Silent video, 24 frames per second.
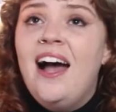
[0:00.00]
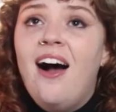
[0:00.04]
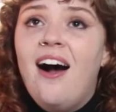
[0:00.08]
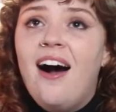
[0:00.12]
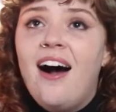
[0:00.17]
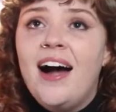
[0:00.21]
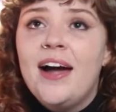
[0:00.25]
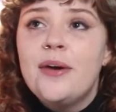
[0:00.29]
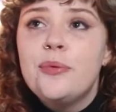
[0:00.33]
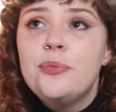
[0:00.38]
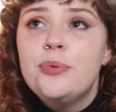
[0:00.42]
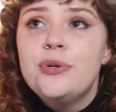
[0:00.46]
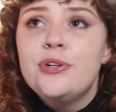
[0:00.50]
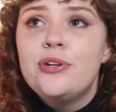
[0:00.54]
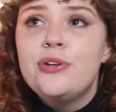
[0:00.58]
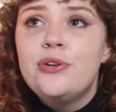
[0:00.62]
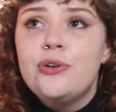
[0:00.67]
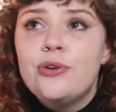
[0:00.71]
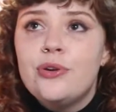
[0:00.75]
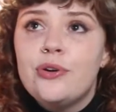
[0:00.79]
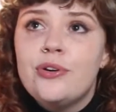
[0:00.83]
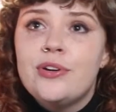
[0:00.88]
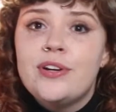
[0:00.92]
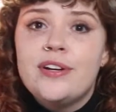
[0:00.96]
I would
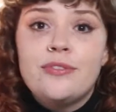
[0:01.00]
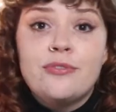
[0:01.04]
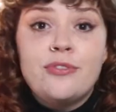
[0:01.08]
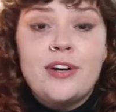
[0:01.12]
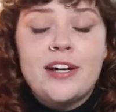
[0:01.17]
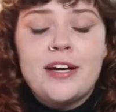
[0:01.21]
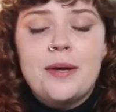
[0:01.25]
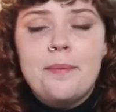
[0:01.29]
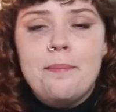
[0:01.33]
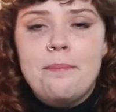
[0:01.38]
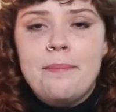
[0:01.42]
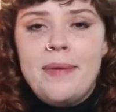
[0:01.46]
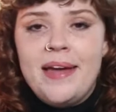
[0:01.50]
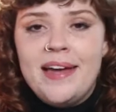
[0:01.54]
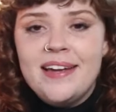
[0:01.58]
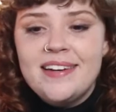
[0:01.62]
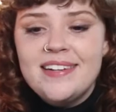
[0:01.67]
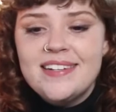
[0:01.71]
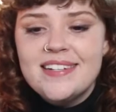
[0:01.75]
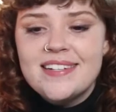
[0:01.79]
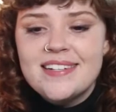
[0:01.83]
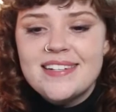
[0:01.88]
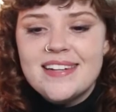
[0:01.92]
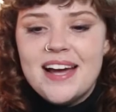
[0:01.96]
not
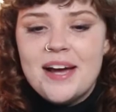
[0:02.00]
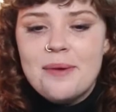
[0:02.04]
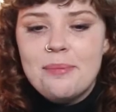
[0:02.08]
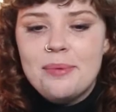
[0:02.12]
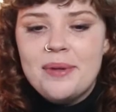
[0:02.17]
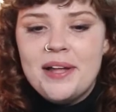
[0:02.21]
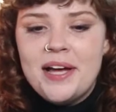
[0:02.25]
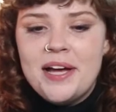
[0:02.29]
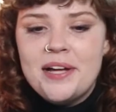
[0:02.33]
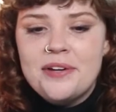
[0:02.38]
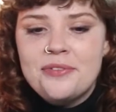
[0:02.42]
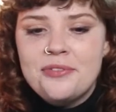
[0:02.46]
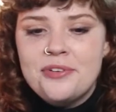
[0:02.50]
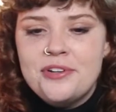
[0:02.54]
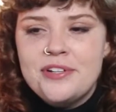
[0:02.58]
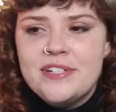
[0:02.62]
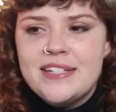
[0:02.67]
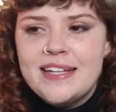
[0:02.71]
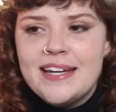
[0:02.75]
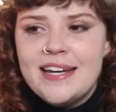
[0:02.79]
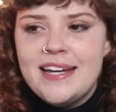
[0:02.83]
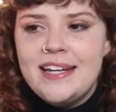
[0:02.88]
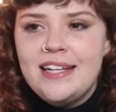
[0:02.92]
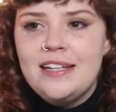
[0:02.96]
recommend a plant
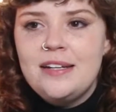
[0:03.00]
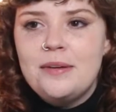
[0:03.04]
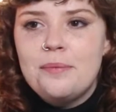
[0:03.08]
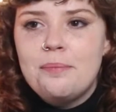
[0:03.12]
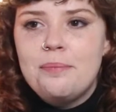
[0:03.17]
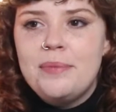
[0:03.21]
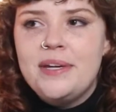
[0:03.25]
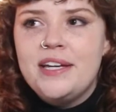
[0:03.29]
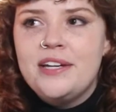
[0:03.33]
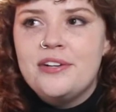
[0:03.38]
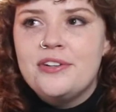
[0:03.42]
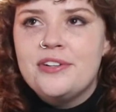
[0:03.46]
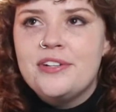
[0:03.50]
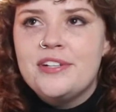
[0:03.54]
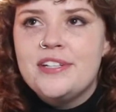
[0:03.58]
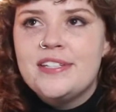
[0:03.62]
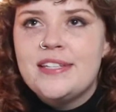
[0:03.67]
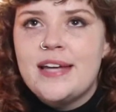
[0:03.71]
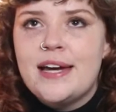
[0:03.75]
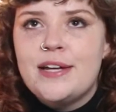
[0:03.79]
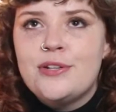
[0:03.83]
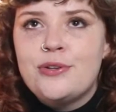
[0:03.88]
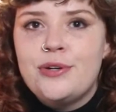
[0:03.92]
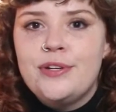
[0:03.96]
routine because
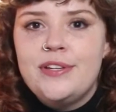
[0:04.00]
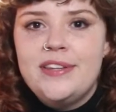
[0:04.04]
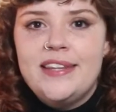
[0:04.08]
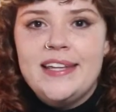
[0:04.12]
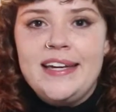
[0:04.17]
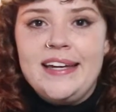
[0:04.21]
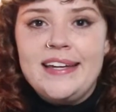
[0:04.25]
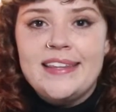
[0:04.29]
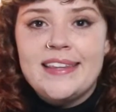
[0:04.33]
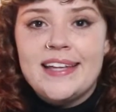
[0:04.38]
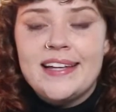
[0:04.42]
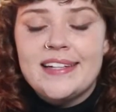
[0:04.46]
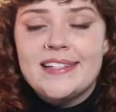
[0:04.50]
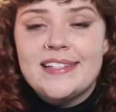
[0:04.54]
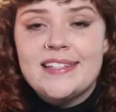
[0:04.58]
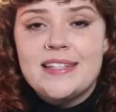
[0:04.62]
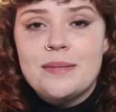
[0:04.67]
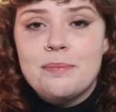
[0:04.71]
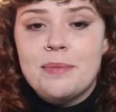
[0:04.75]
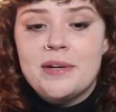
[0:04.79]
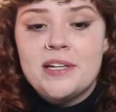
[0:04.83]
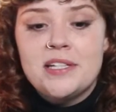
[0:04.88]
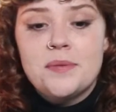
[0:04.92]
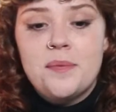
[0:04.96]
I don't think that's the
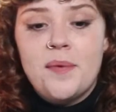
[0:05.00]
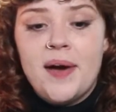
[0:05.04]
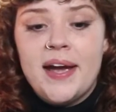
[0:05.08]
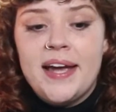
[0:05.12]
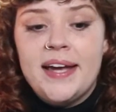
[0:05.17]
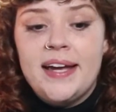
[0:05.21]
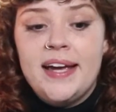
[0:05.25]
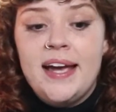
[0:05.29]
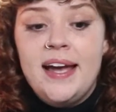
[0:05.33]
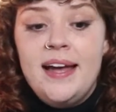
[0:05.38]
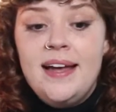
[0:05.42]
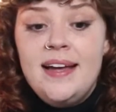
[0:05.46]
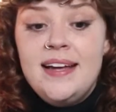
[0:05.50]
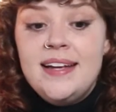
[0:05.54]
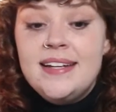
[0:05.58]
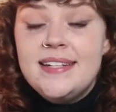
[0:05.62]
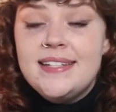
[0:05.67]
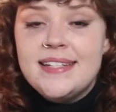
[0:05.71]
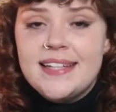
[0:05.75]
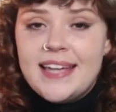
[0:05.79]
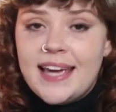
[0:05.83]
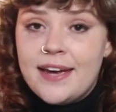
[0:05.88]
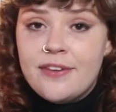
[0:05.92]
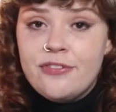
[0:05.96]
best way
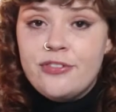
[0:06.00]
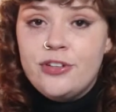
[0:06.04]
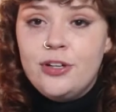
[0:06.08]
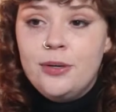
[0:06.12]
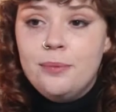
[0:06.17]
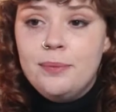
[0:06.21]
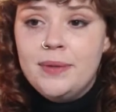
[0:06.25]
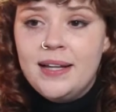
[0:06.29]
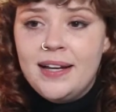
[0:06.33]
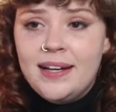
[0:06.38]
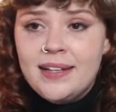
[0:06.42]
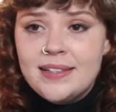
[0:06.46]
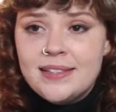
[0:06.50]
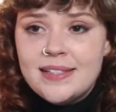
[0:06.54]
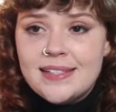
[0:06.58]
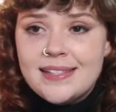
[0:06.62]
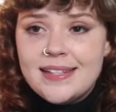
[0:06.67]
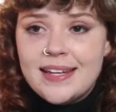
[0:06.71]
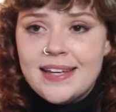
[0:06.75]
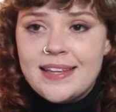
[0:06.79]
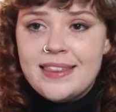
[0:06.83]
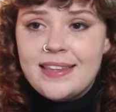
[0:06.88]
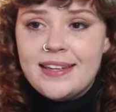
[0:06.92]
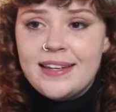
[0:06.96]
to care for your plants.
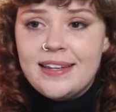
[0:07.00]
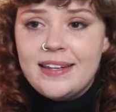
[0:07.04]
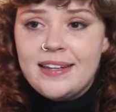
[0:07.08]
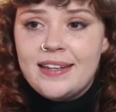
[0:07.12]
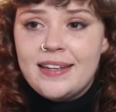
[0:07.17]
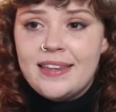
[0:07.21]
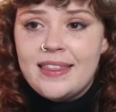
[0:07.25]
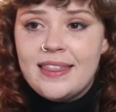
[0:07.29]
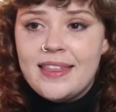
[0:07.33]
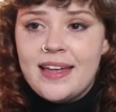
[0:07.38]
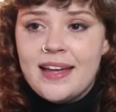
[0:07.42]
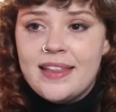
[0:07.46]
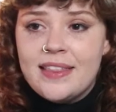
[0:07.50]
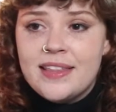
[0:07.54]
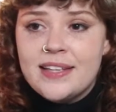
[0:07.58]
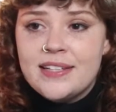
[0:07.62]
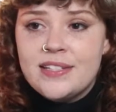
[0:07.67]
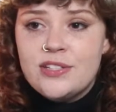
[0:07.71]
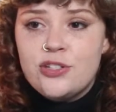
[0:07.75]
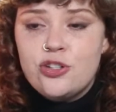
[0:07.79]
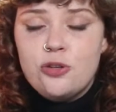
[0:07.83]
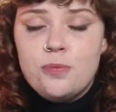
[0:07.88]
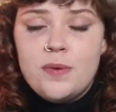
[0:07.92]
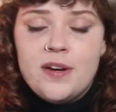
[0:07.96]
I think that there's
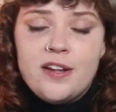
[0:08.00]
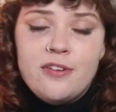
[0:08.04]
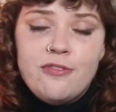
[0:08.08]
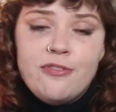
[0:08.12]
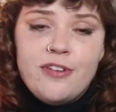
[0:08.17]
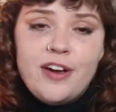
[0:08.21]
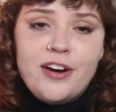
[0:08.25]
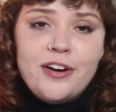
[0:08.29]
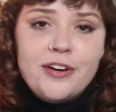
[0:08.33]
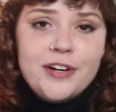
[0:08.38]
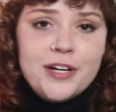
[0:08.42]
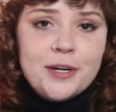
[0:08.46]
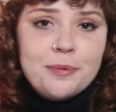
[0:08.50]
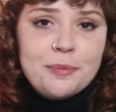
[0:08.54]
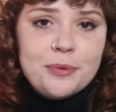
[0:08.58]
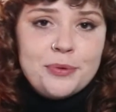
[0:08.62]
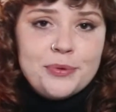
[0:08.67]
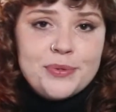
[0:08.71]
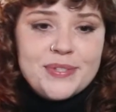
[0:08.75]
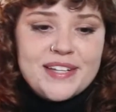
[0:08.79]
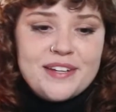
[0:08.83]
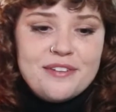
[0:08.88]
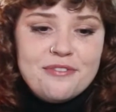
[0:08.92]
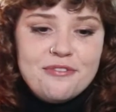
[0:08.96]
too many
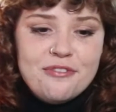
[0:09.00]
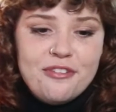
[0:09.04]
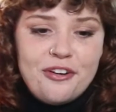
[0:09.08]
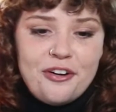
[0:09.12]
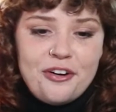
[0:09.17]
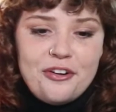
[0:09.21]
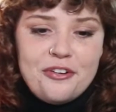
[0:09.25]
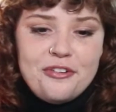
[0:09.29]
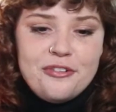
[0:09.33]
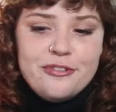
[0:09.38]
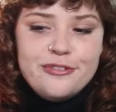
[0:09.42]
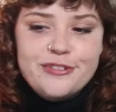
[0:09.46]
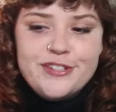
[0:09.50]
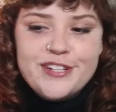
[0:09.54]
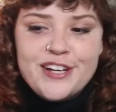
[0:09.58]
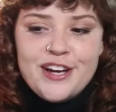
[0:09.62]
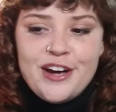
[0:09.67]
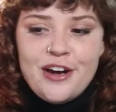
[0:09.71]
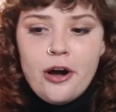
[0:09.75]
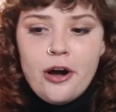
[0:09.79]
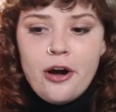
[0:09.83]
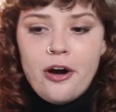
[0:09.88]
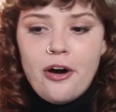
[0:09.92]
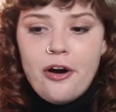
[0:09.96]
variables involved
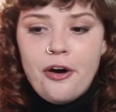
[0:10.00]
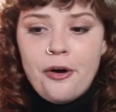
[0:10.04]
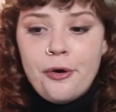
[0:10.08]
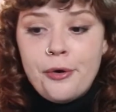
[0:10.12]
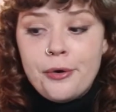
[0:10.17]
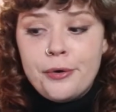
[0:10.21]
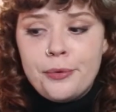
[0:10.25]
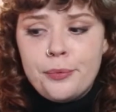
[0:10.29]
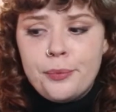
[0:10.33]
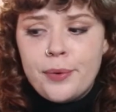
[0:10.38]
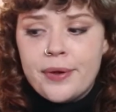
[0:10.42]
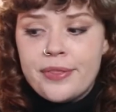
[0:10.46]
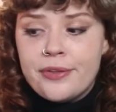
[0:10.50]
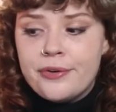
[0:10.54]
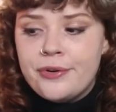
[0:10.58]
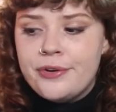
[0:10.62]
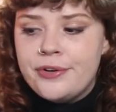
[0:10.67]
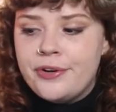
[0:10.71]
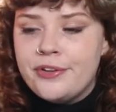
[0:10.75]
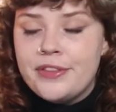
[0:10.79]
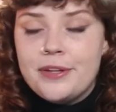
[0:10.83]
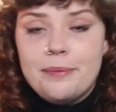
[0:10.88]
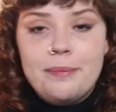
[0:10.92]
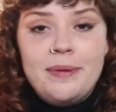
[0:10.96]
on whether or
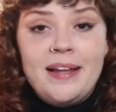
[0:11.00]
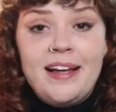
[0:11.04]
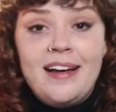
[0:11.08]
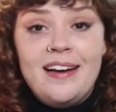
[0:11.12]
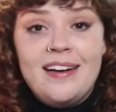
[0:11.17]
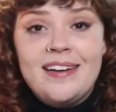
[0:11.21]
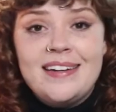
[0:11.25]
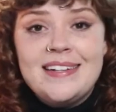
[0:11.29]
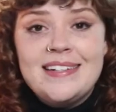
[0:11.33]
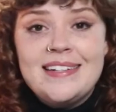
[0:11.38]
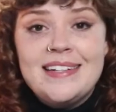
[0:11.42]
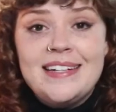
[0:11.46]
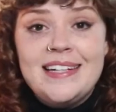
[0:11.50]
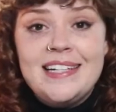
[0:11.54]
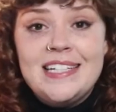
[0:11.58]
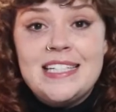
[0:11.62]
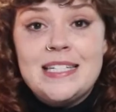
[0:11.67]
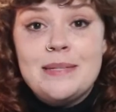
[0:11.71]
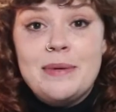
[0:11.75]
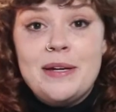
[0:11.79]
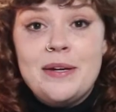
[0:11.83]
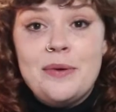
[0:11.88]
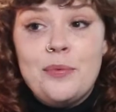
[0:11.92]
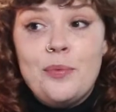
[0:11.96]
not the plant needs
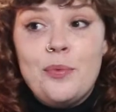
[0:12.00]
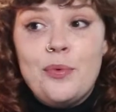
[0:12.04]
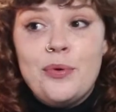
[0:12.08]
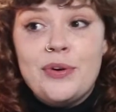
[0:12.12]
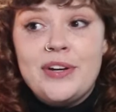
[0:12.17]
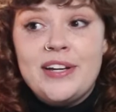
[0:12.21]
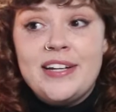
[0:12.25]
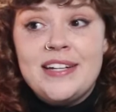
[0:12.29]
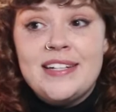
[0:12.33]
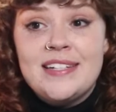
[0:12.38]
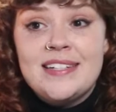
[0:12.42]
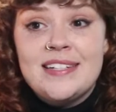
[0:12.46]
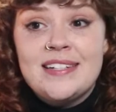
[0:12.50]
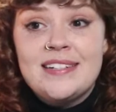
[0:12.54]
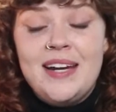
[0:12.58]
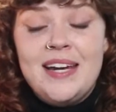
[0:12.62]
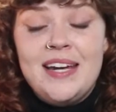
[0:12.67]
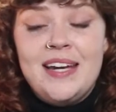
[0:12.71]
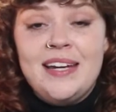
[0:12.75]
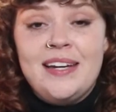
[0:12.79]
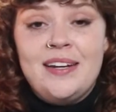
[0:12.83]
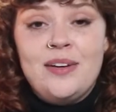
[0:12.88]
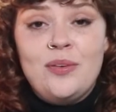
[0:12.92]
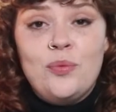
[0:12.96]
to be watered
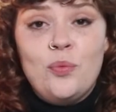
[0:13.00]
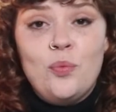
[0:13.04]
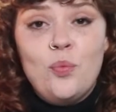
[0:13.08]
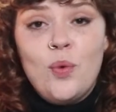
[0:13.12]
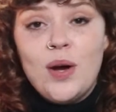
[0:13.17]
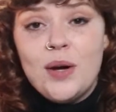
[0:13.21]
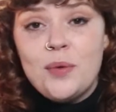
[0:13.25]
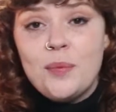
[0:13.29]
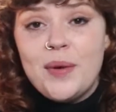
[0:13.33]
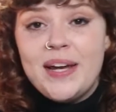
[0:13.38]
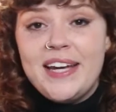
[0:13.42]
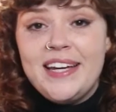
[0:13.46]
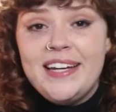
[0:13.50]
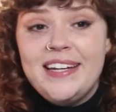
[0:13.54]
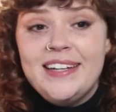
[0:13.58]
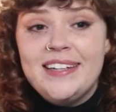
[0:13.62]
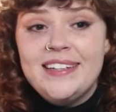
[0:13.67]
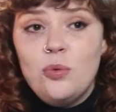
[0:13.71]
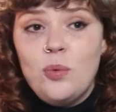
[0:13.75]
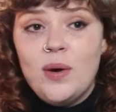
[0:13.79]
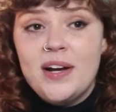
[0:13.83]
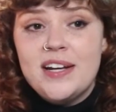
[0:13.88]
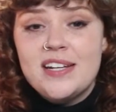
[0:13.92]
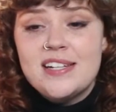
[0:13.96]
in 1 week,
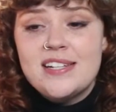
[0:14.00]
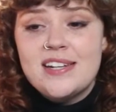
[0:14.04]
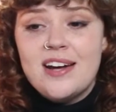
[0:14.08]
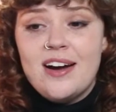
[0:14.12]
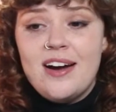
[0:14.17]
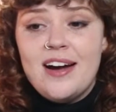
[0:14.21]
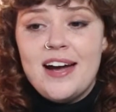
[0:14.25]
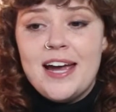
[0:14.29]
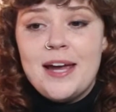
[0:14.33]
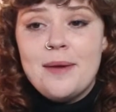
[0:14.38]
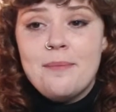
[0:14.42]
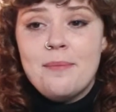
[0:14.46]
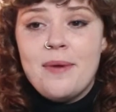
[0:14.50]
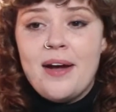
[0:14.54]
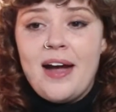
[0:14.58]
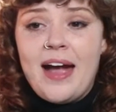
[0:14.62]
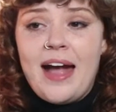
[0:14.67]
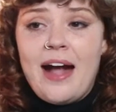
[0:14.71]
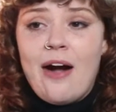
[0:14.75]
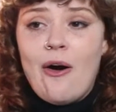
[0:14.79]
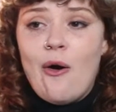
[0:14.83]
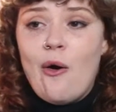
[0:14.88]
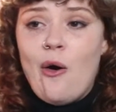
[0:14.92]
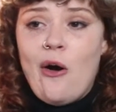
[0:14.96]
one time,
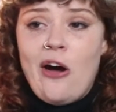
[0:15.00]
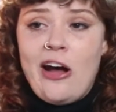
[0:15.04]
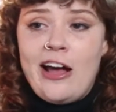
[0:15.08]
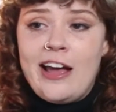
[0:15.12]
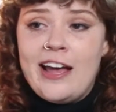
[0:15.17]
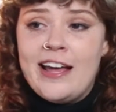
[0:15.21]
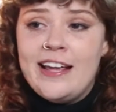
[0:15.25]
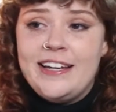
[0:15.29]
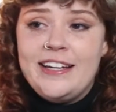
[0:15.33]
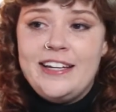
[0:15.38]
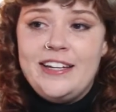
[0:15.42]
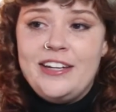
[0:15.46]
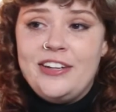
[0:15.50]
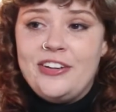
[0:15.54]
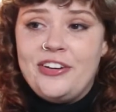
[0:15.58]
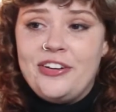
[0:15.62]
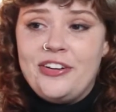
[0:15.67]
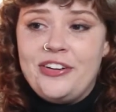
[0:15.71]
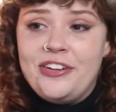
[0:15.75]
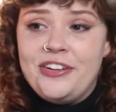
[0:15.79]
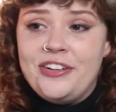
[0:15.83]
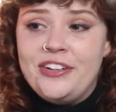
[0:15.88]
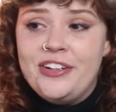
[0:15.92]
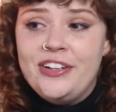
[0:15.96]
or,
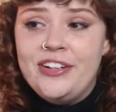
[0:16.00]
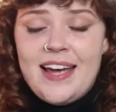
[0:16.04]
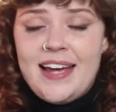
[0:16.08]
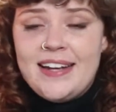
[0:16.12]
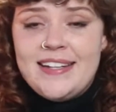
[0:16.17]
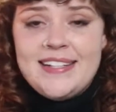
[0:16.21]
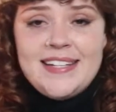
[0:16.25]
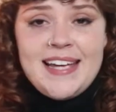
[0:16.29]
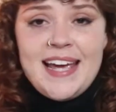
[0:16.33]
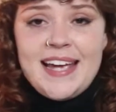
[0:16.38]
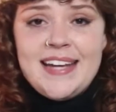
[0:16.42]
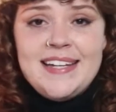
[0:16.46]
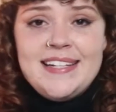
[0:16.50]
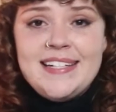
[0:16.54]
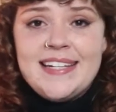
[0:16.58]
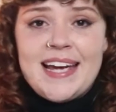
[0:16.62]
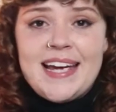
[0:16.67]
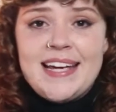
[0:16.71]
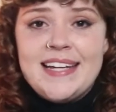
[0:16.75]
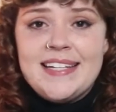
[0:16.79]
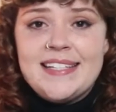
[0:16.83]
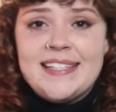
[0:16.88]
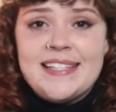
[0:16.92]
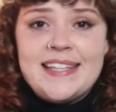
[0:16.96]
at 10
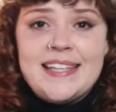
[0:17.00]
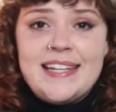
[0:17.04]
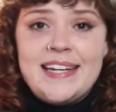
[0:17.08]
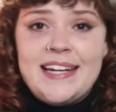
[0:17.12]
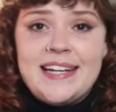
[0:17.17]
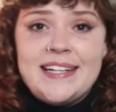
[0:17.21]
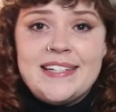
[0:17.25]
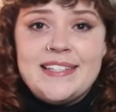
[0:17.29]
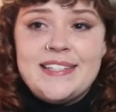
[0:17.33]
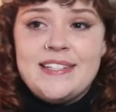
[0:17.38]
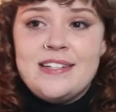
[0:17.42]
days the next